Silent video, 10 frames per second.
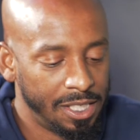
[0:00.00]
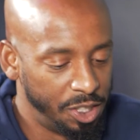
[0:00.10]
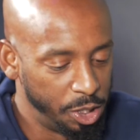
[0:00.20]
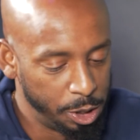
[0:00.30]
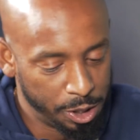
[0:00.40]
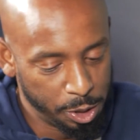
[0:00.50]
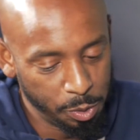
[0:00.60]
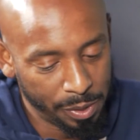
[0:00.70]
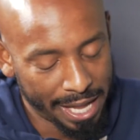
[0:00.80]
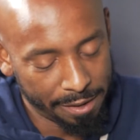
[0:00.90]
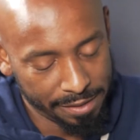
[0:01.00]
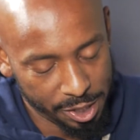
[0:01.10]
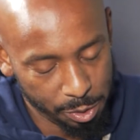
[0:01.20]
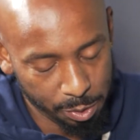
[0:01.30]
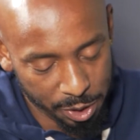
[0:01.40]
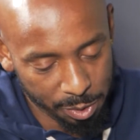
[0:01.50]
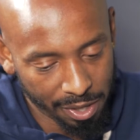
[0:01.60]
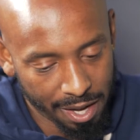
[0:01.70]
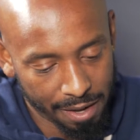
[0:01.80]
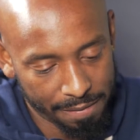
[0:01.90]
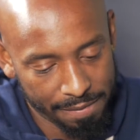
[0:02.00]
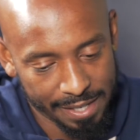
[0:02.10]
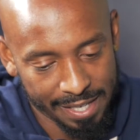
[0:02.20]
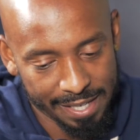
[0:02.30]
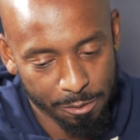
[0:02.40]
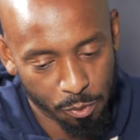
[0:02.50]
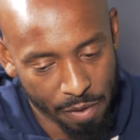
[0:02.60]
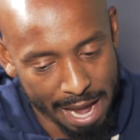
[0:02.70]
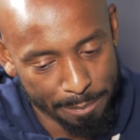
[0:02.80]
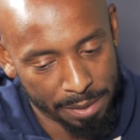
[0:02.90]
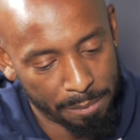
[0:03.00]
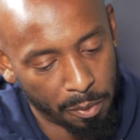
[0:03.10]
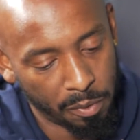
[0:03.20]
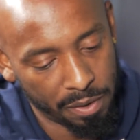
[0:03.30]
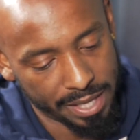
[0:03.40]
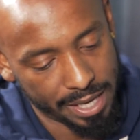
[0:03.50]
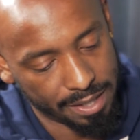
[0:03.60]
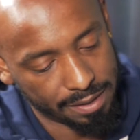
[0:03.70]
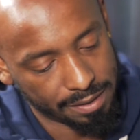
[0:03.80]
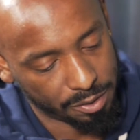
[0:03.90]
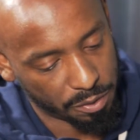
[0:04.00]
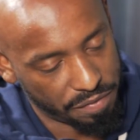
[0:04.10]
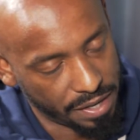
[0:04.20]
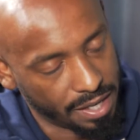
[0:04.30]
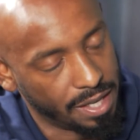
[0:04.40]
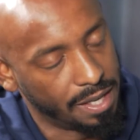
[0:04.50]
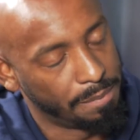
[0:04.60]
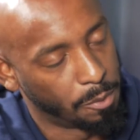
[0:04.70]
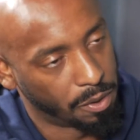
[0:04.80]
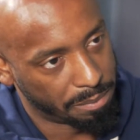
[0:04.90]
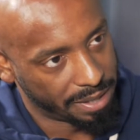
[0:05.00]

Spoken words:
Do you love rapping more than graffiti, more than